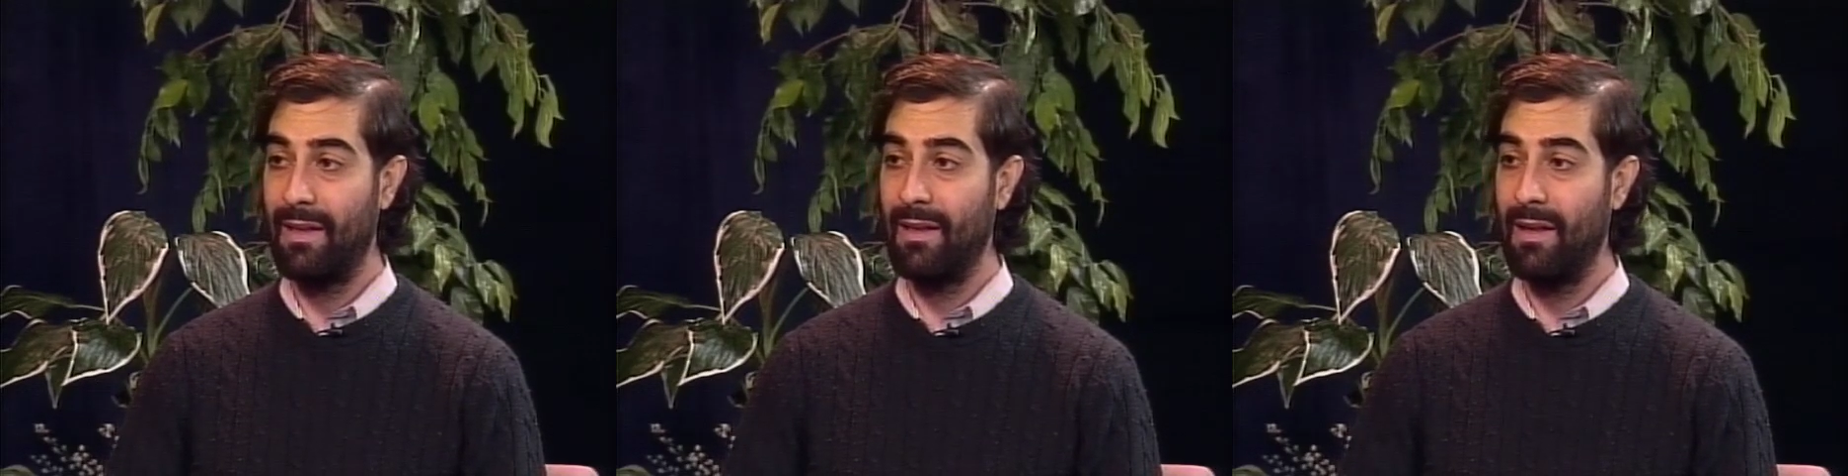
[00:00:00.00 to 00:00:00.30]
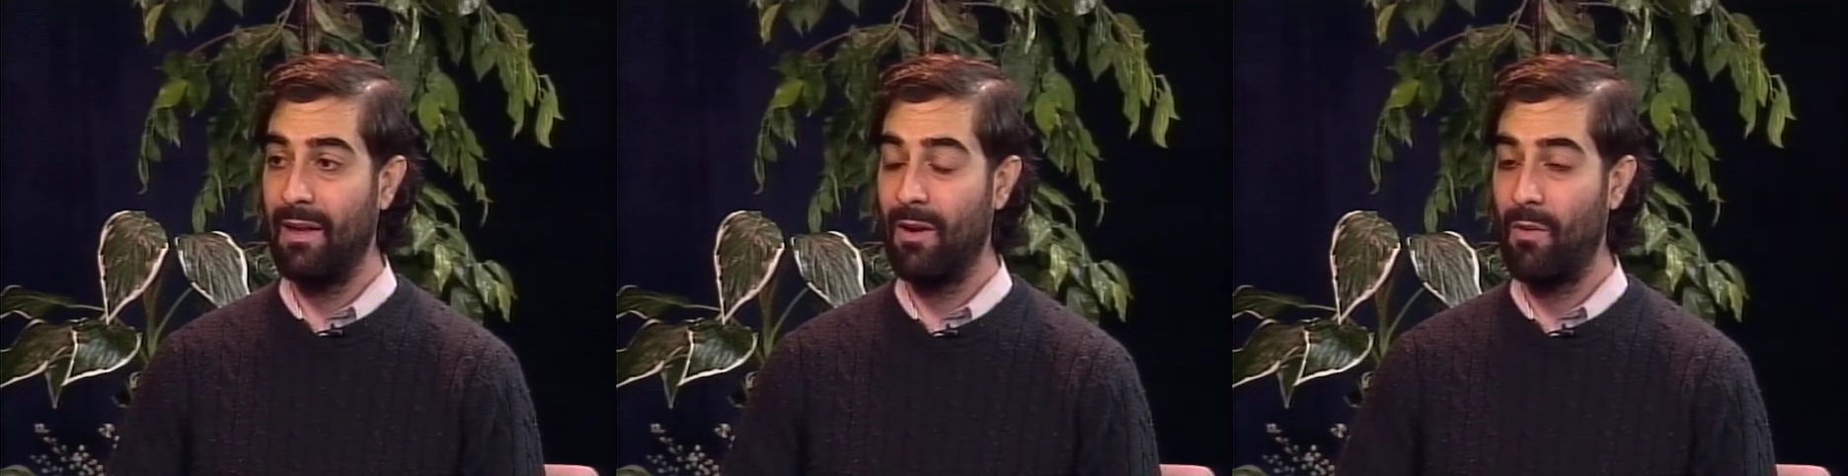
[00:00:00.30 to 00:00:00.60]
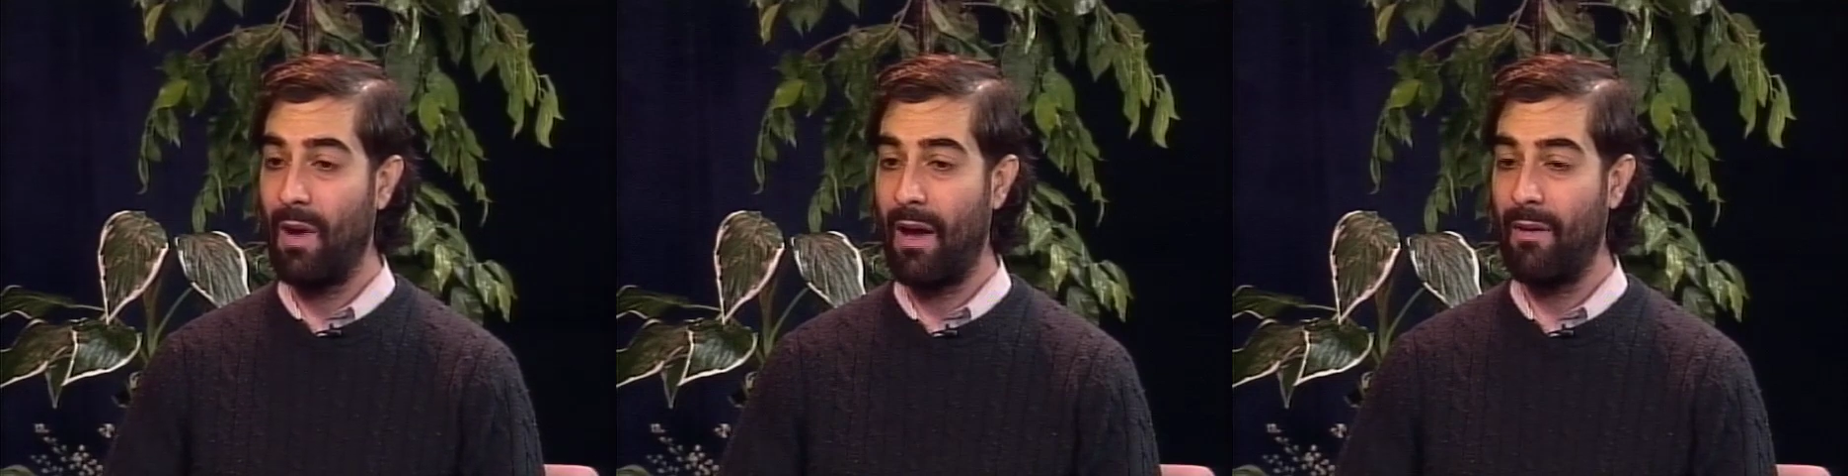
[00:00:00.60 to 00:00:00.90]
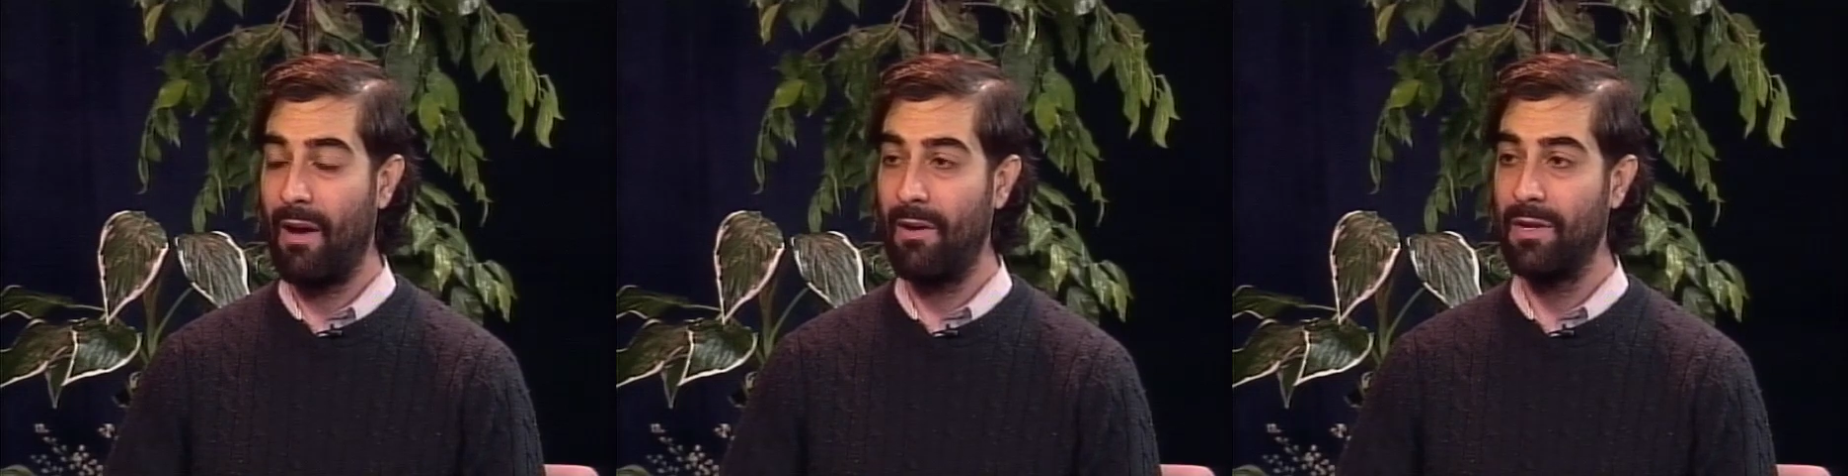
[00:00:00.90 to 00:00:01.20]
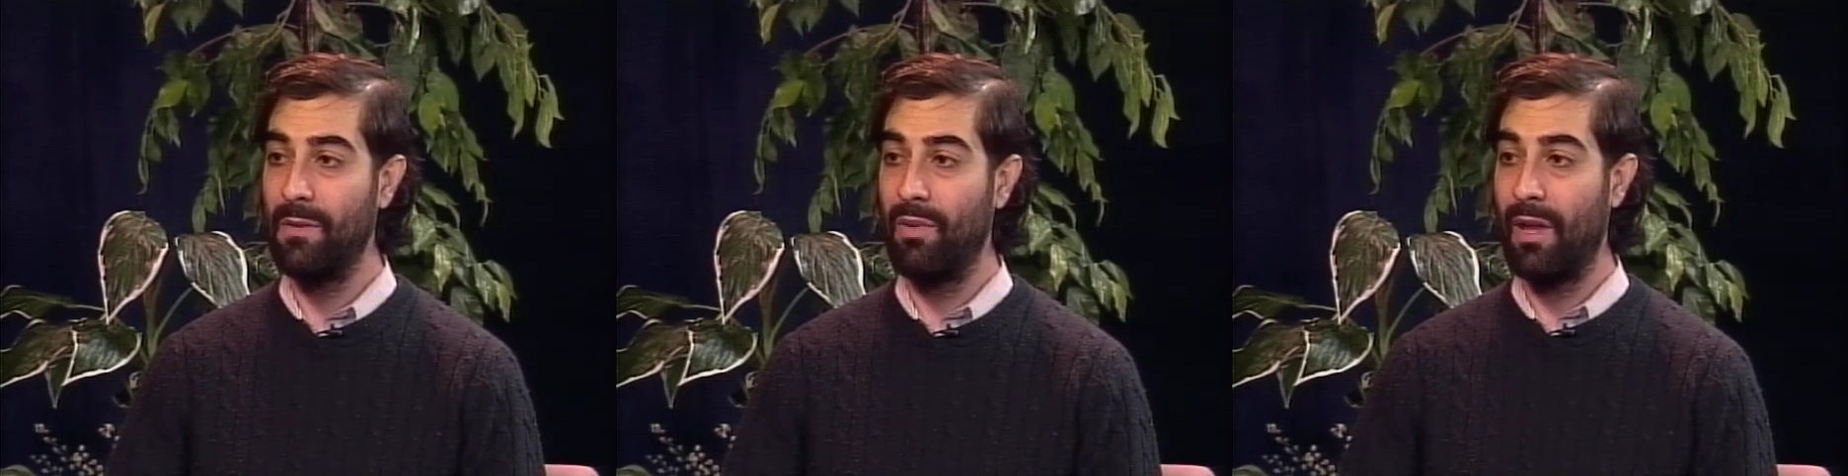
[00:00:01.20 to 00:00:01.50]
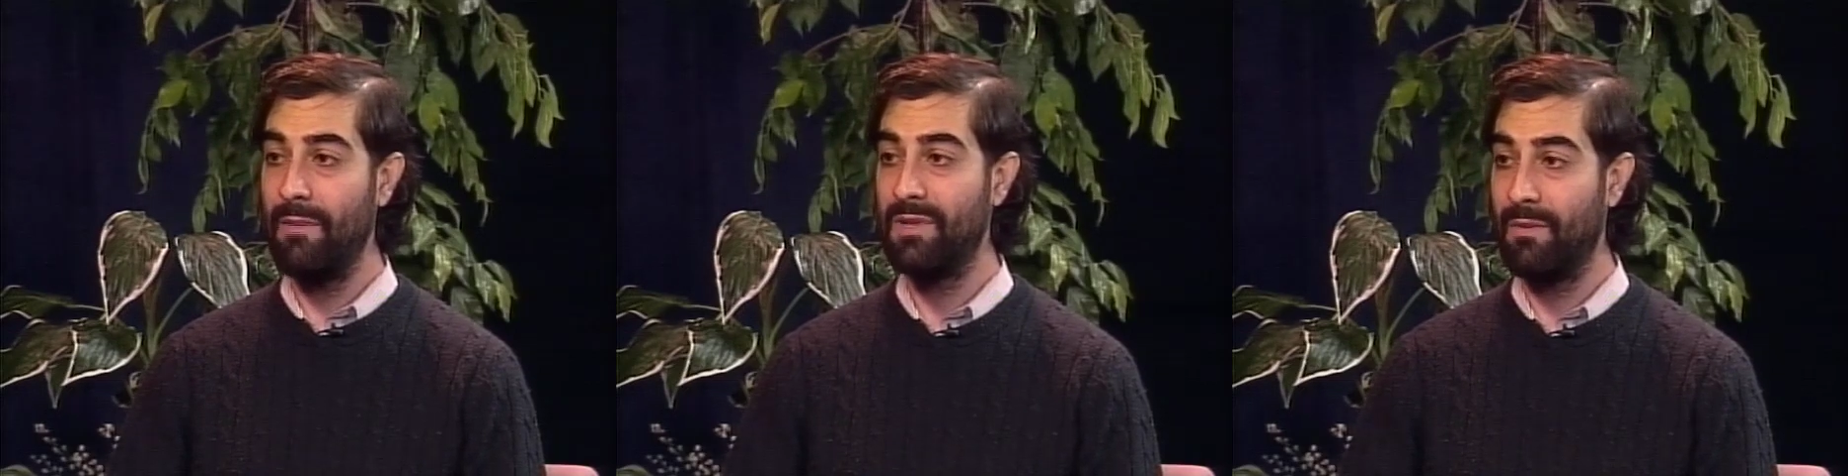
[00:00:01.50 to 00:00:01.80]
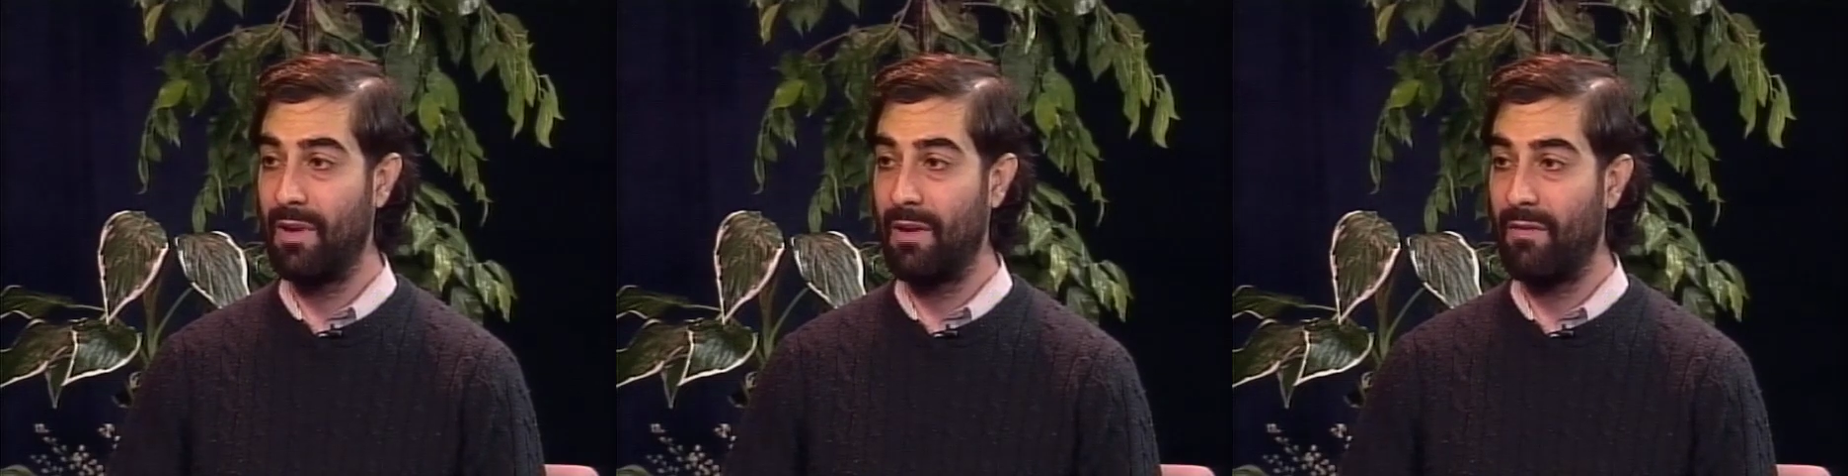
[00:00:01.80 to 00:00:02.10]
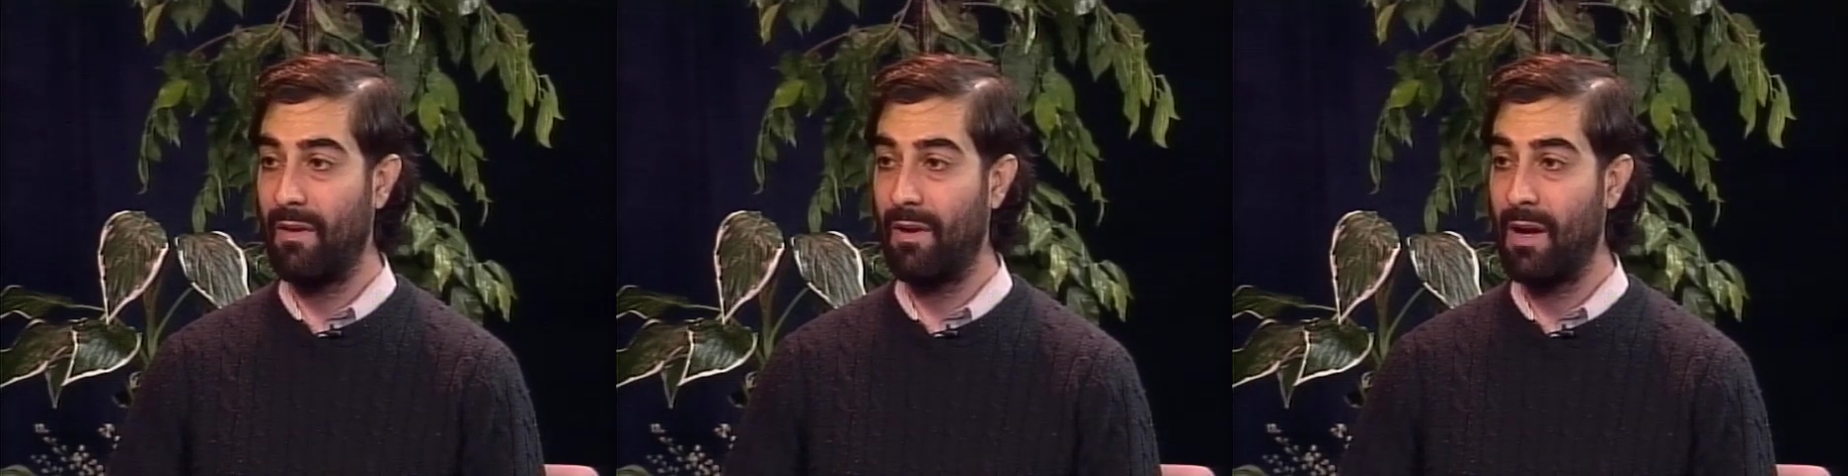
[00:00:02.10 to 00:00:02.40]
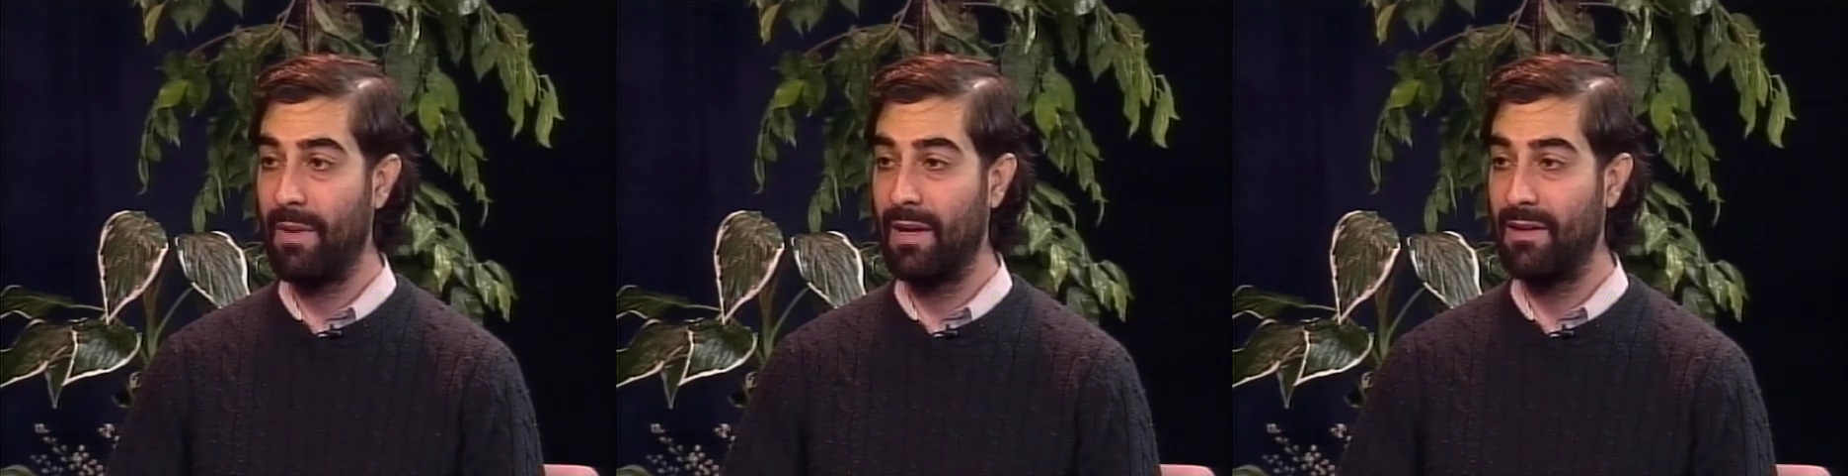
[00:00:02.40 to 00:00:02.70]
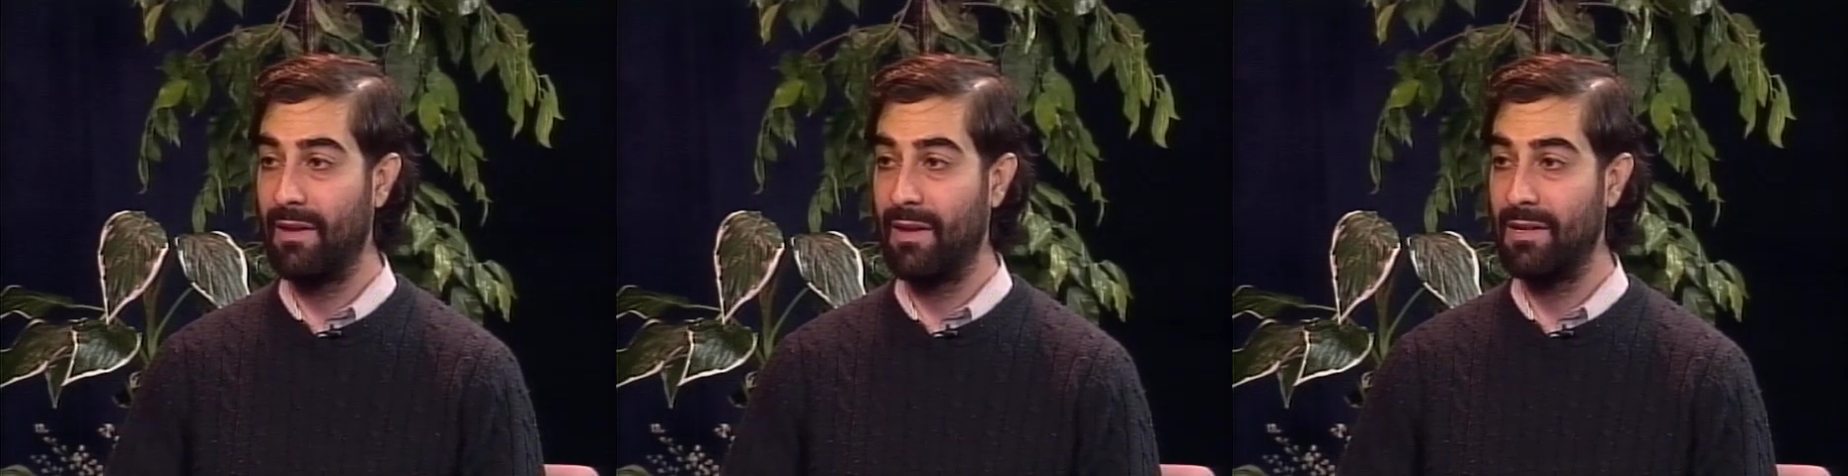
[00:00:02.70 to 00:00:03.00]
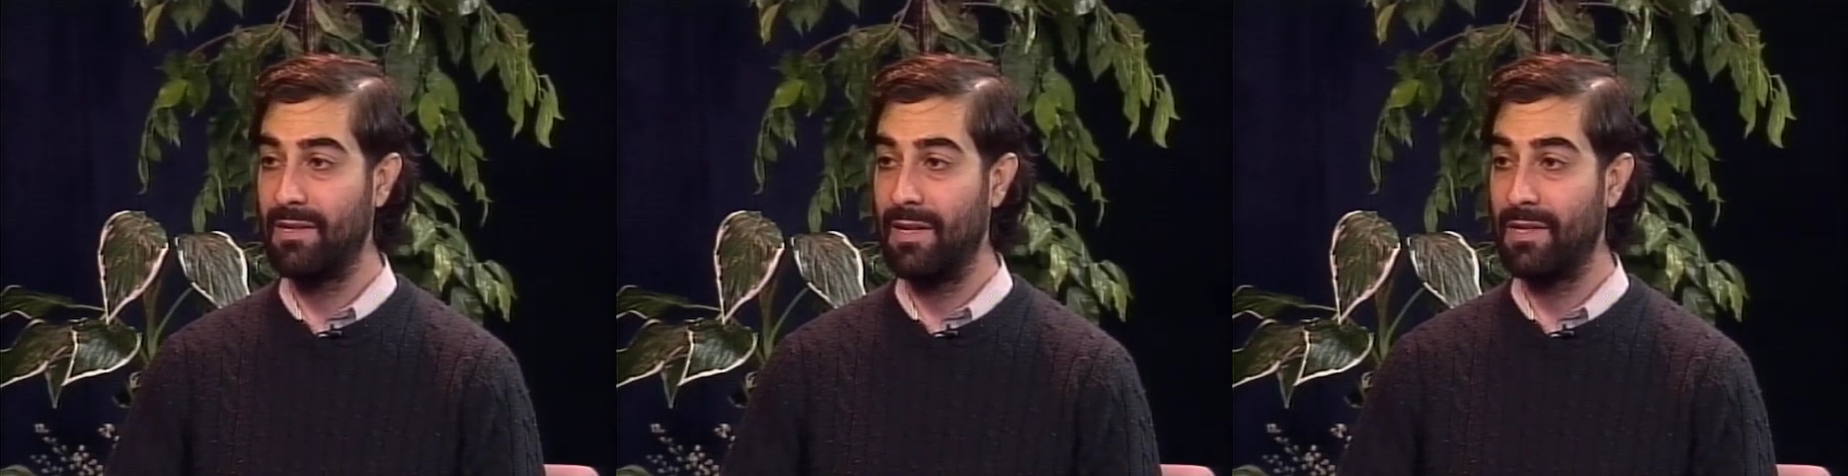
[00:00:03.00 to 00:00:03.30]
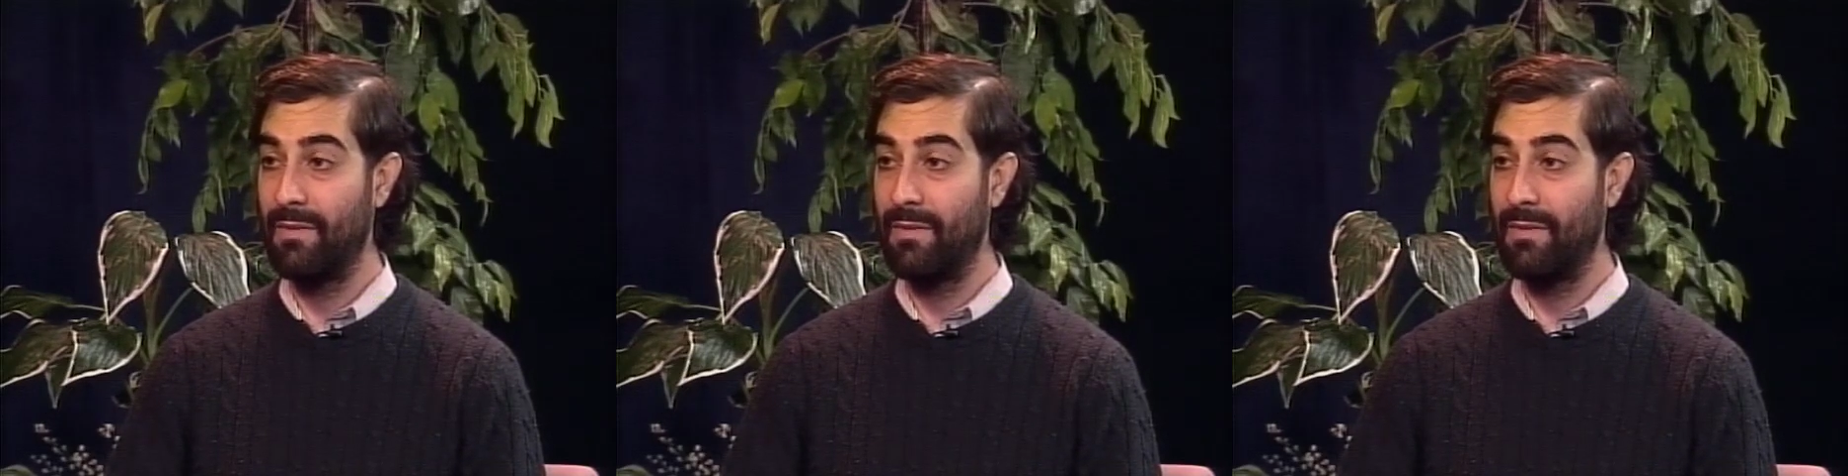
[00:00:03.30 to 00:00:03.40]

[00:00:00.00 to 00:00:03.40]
you know, how could you blame somebody for coming into the United States?